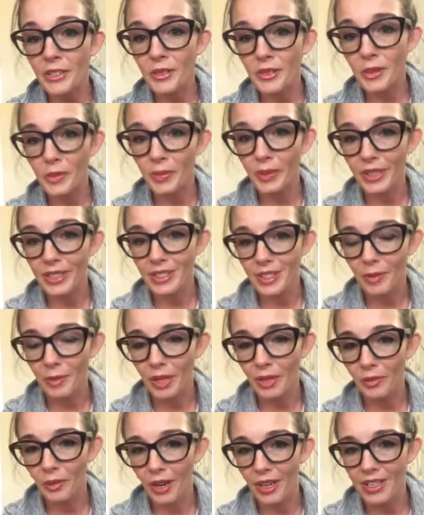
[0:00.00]
So the place
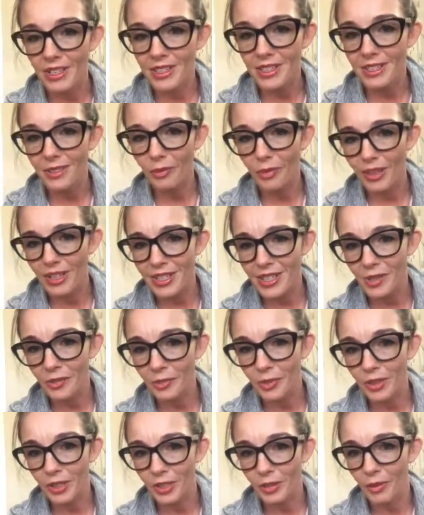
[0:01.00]
command, why does it
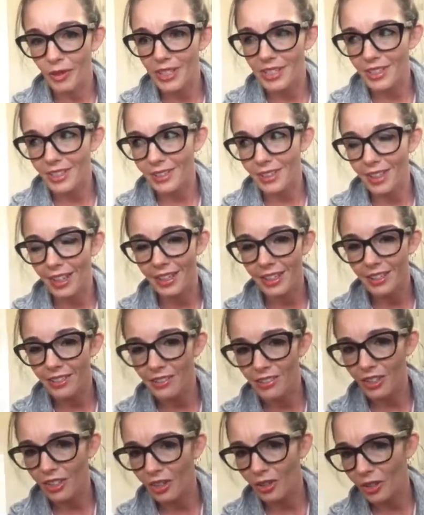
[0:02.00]
work? Why does it
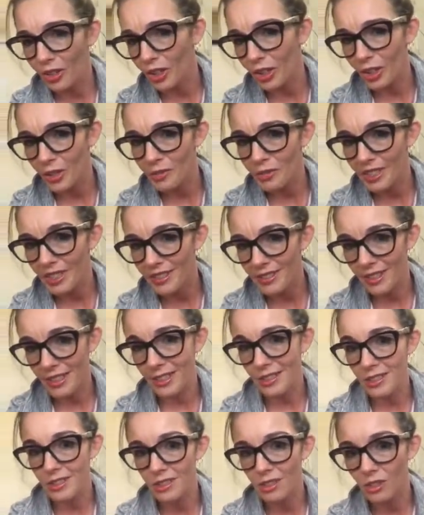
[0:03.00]
kind of, curb things
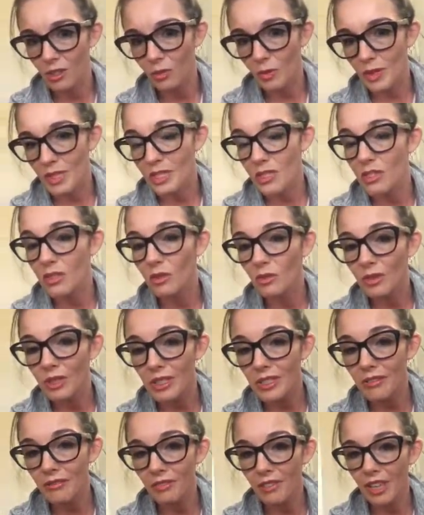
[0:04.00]
like the zoomies? The
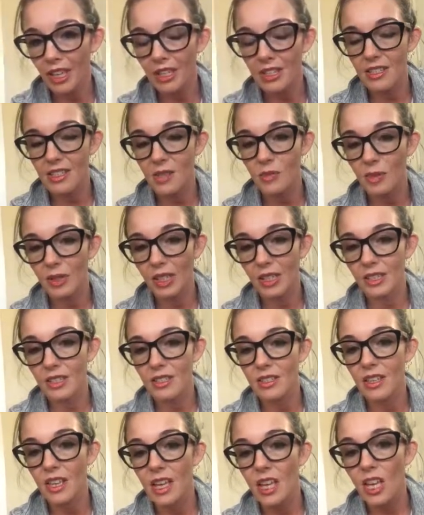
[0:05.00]
reason for that is
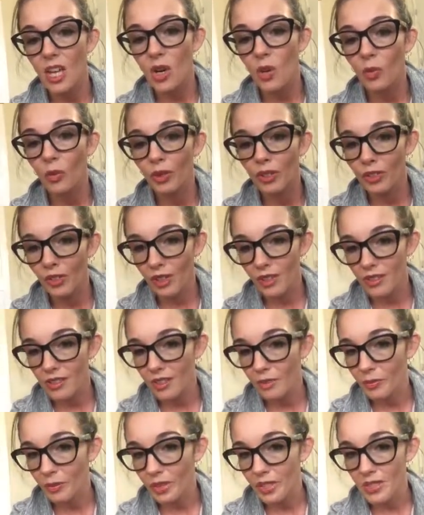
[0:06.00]
because when your dog
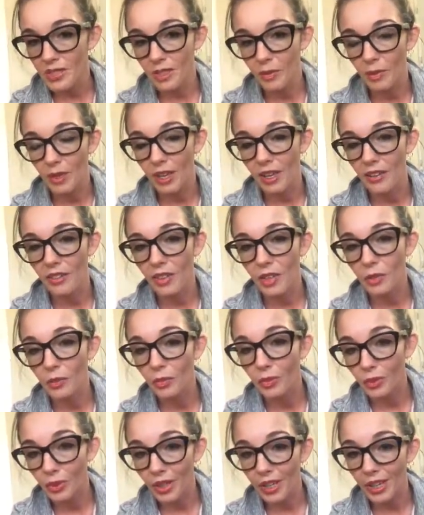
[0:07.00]
is in place command, their
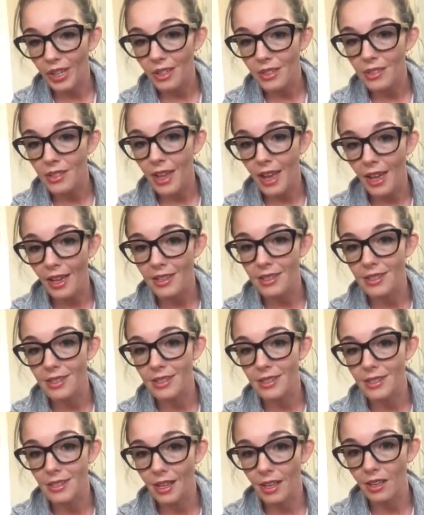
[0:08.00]
brain has
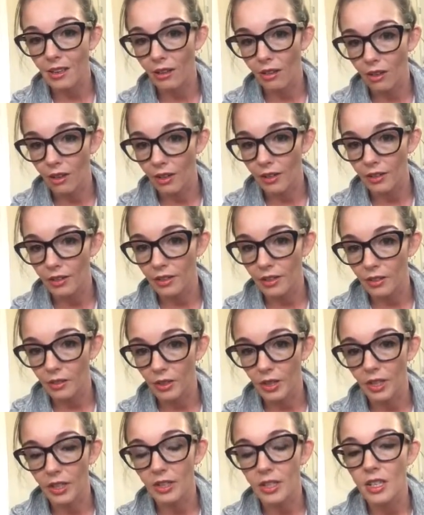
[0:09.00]
to stay on,
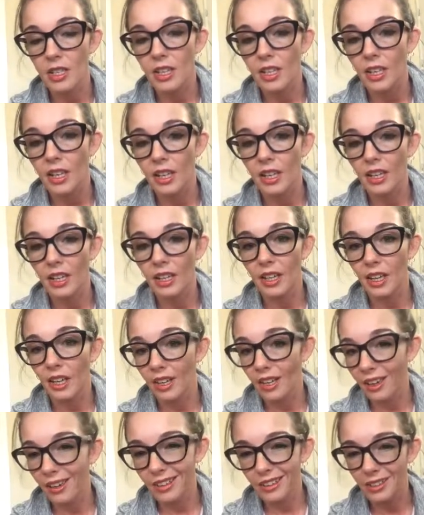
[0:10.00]
okay? And
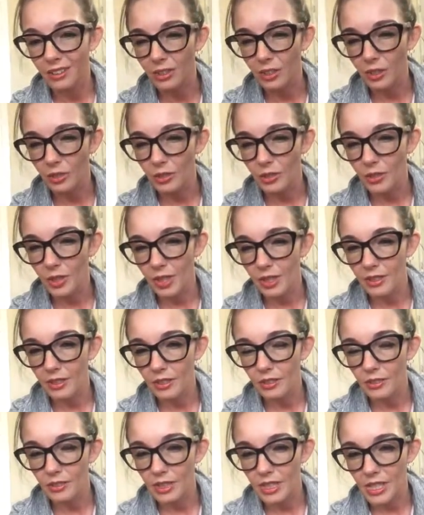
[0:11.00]
I'll go through that
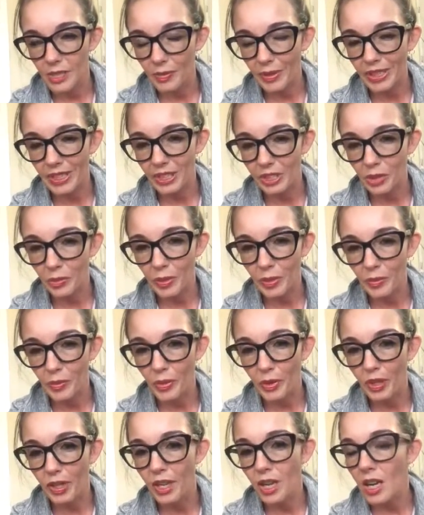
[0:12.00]
and explain a little bit
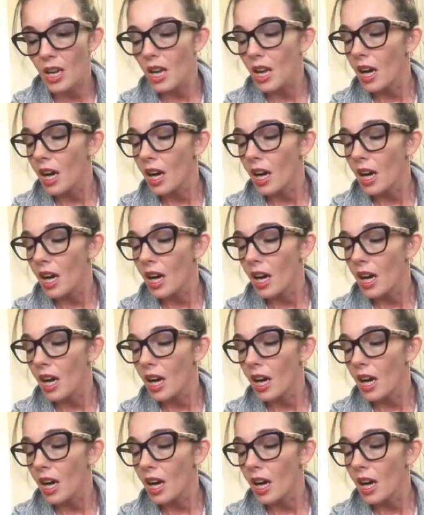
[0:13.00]
more.